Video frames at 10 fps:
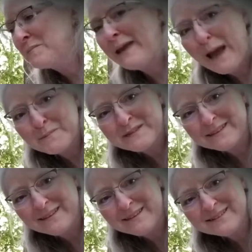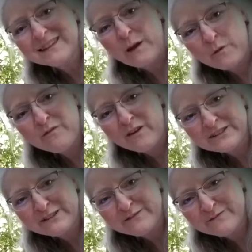gaps in this, and we
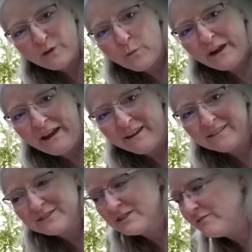function okay, just